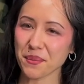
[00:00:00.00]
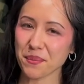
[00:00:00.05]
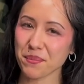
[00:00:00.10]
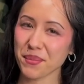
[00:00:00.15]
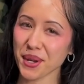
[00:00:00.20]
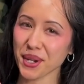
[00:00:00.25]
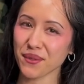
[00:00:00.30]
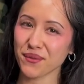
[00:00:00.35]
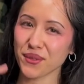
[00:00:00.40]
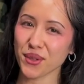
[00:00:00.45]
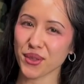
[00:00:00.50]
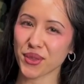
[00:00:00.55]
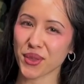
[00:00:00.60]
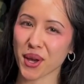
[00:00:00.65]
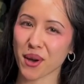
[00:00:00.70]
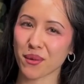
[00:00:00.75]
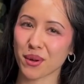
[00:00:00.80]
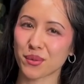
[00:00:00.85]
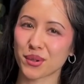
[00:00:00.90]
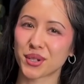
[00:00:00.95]
But if you
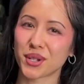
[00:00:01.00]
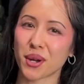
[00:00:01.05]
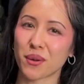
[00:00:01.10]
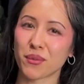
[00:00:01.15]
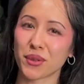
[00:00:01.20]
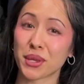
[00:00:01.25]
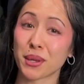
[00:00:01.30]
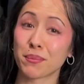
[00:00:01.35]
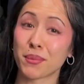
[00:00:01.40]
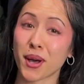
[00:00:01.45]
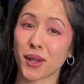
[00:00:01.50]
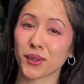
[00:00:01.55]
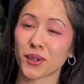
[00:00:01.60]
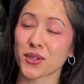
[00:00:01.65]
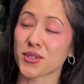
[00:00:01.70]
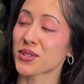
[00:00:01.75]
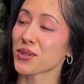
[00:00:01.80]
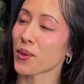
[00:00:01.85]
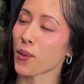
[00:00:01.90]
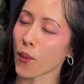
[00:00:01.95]
thought we were done with the
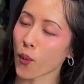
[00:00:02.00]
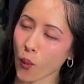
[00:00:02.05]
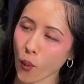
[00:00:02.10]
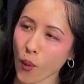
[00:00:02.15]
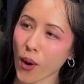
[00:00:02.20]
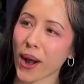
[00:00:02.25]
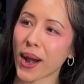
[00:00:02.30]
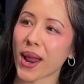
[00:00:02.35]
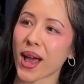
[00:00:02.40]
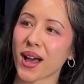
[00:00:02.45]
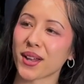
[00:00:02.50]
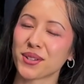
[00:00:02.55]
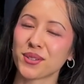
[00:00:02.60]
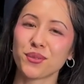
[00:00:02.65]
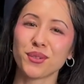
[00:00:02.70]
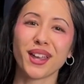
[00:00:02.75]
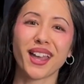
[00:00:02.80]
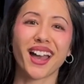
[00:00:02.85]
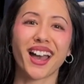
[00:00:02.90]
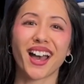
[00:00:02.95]
bundles, we're not.
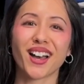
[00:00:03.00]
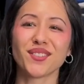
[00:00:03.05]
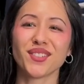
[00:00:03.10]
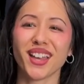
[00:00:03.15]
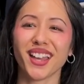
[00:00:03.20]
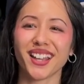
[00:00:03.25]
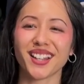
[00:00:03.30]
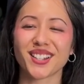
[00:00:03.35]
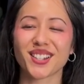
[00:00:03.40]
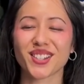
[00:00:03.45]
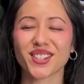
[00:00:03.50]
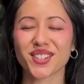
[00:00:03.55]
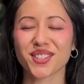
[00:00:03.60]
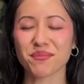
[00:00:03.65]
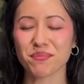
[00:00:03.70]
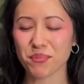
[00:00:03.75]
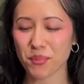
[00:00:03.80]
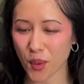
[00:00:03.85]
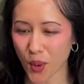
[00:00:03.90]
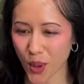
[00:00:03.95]
We have a
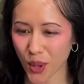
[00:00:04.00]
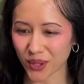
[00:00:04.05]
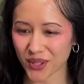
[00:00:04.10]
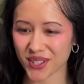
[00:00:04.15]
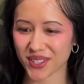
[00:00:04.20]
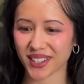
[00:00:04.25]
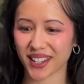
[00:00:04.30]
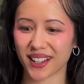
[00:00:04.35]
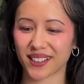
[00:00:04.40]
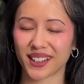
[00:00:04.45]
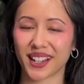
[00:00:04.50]
small sale